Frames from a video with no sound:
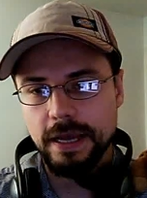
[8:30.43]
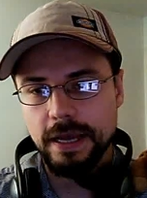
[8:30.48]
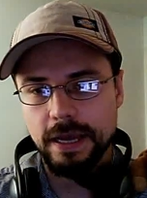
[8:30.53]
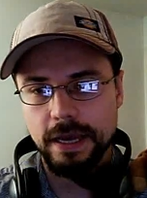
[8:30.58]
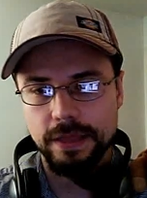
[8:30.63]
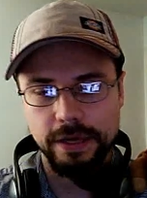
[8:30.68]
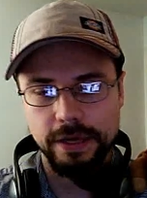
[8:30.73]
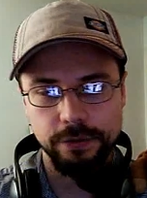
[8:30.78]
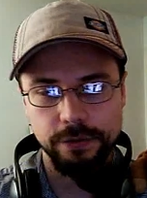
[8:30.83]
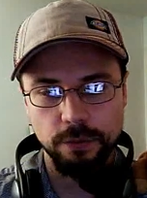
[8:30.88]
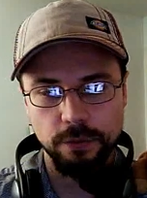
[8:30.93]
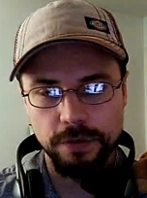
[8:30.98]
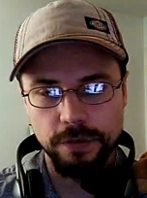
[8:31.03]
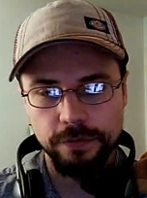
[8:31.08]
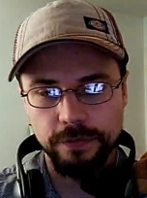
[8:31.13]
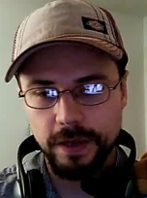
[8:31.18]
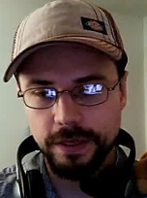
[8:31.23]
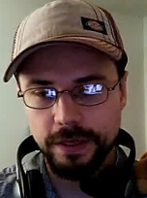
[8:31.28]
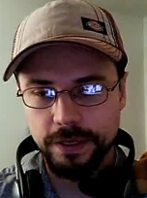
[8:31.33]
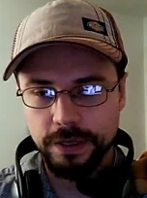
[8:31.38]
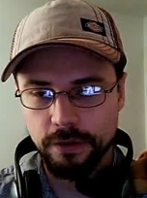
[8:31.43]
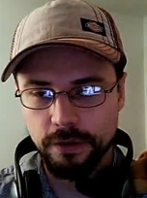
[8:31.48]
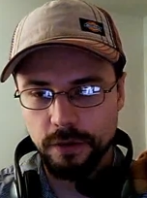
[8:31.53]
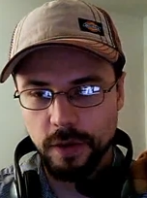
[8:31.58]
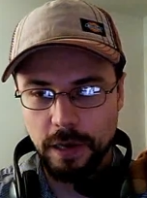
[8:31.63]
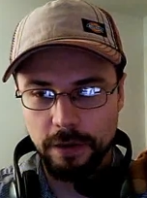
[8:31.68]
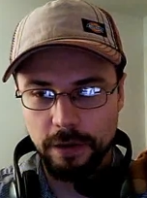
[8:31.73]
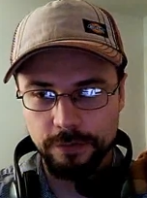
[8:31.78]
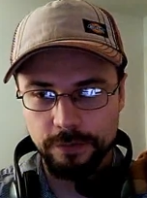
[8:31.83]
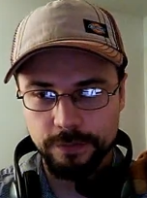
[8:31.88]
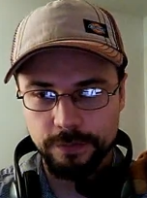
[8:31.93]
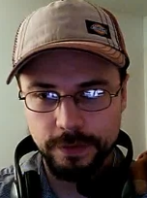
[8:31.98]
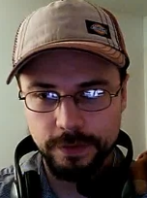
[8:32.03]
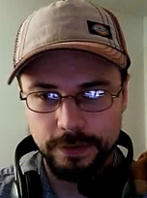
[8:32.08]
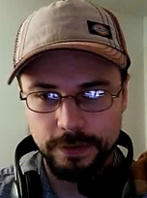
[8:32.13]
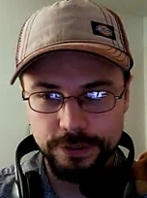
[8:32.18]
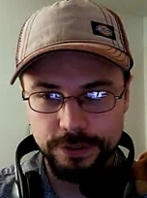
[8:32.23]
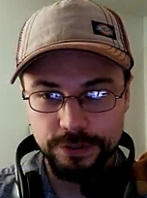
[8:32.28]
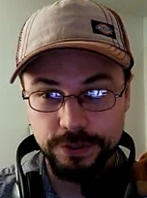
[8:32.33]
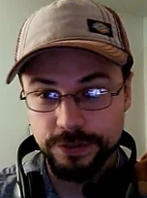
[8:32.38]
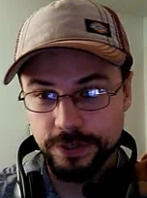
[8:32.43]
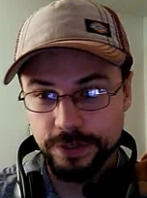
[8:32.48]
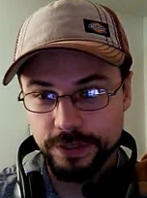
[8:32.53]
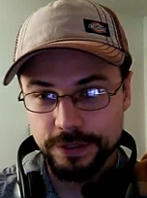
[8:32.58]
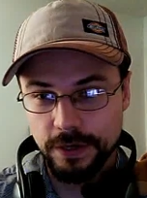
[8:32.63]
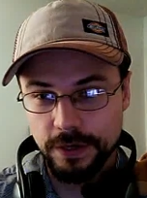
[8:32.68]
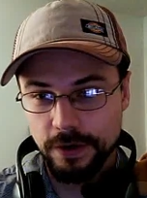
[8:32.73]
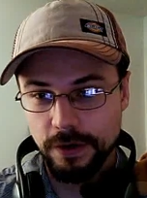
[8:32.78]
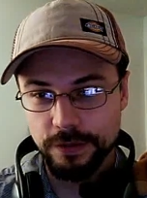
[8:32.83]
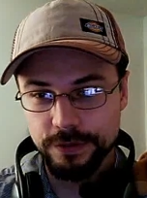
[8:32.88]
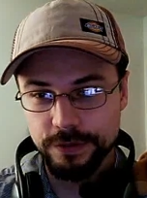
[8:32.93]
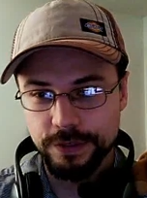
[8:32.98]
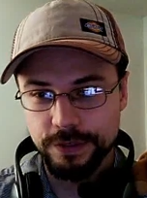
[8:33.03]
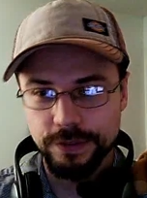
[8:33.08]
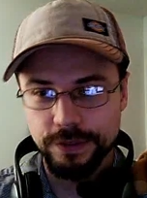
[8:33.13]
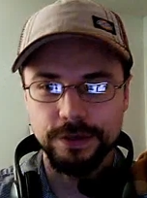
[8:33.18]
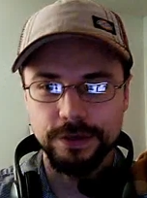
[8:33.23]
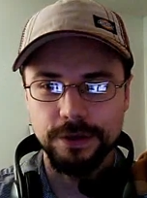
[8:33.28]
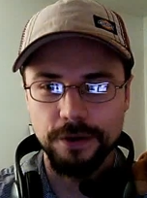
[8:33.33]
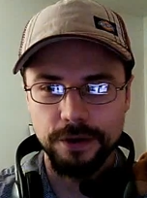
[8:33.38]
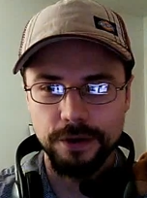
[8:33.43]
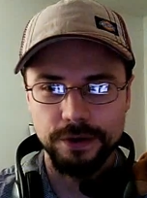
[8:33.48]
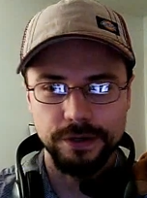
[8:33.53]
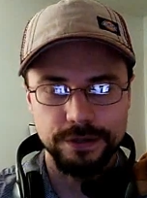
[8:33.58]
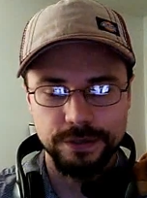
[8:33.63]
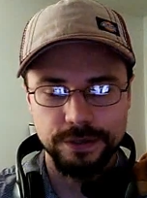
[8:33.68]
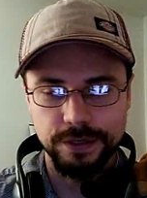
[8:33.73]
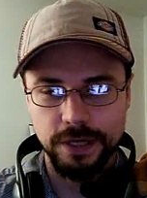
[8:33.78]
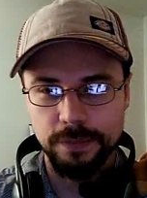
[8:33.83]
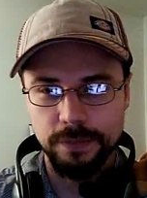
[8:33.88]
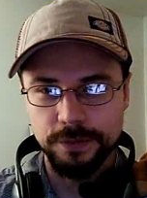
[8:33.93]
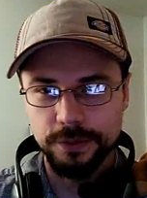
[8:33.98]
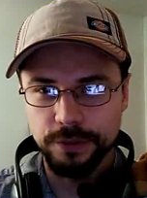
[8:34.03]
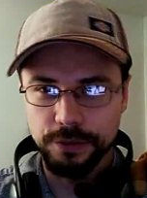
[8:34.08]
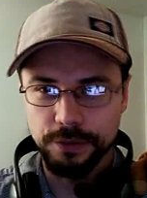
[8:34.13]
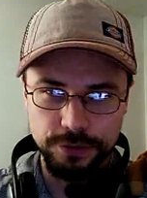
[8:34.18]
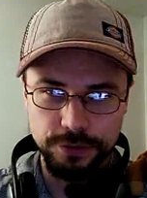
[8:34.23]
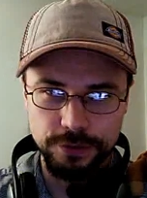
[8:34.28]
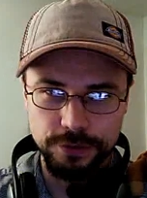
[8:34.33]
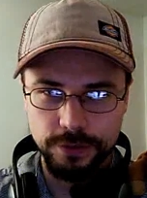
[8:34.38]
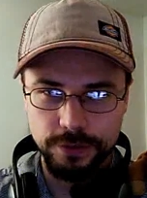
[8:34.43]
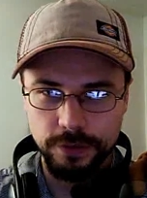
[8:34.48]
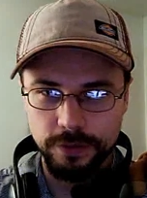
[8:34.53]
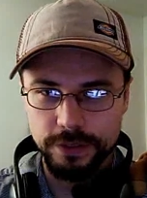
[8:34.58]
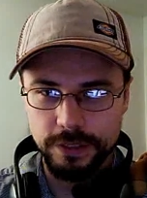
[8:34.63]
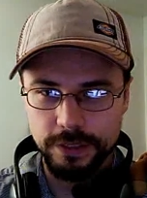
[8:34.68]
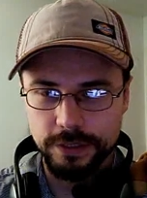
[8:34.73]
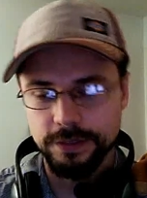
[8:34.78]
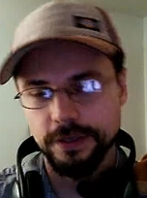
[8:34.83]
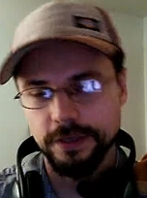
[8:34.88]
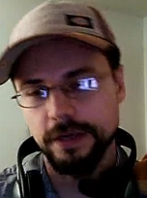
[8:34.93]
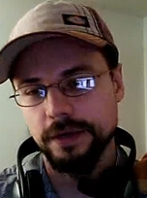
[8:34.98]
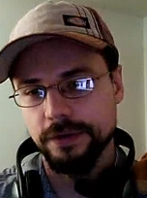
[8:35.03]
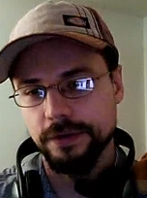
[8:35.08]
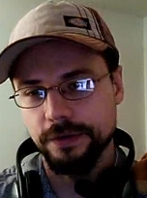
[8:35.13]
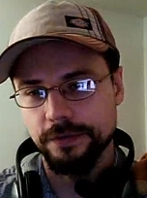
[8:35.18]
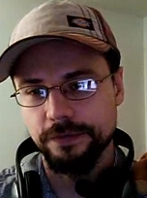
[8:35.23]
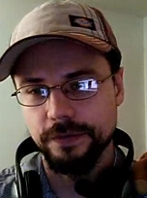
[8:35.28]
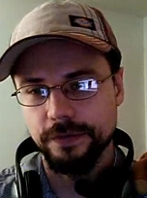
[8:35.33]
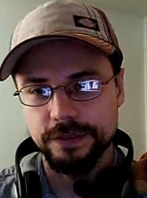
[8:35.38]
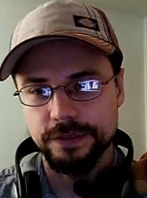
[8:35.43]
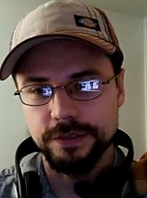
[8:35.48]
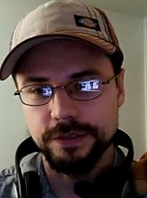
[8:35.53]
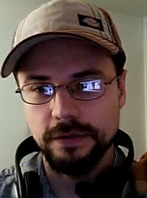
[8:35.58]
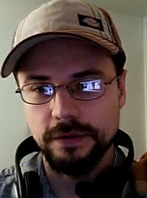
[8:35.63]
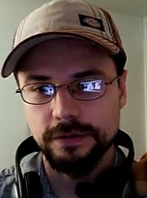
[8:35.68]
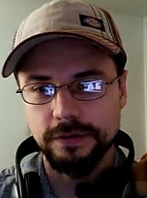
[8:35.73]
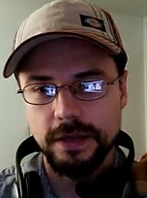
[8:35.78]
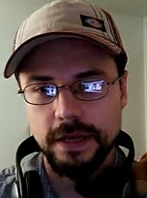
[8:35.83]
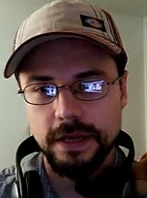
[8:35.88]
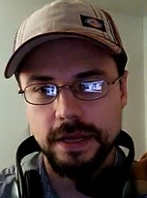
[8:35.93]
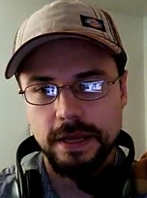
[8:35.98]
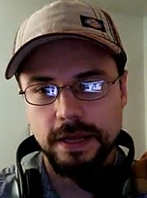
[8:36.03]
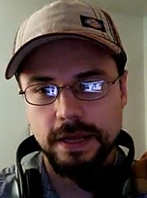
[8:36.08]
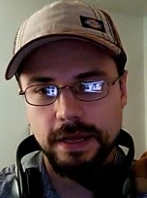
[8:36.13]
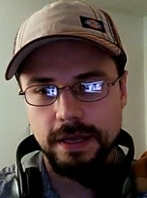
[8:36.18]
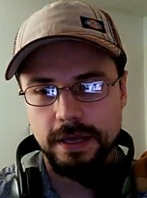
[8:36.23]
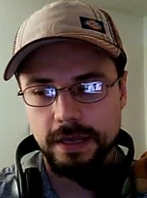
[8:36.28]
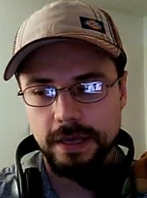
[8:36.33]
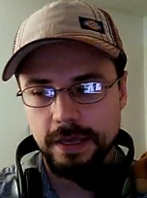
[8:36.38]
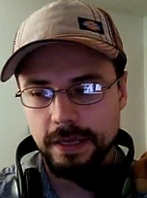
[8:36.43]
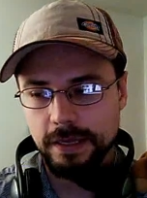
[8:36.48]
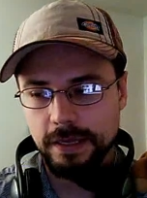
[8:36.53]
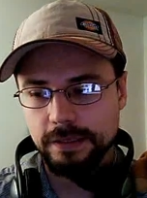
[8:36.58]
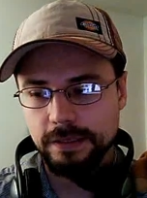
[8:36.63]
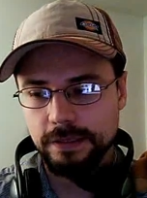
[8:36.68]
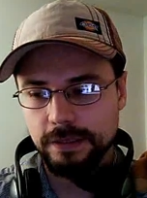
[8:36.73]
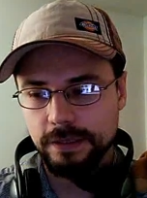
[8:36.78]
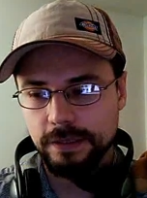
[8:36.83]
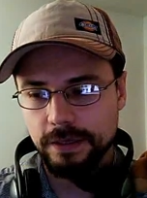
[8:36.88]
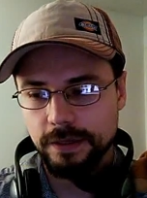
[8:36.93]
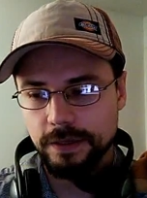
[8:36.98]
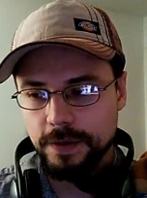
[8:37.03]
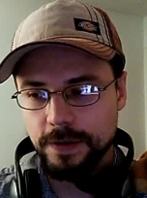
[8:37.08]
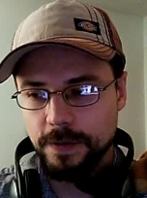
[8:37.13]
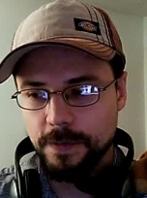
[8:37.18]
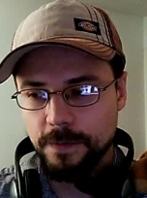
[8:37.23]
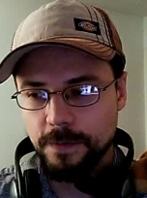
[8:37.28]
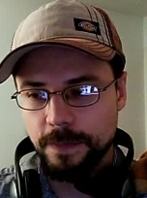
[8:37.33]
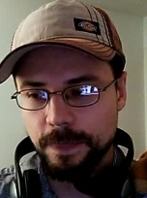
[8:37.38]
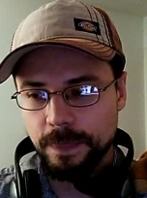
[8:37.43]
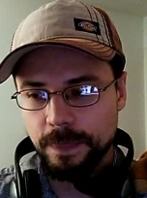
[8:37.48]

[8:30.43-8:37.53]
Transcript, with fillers: and then it will be fighting a lot of logistics alts, guardians, and absolutions, and all that other fun stuff. And um,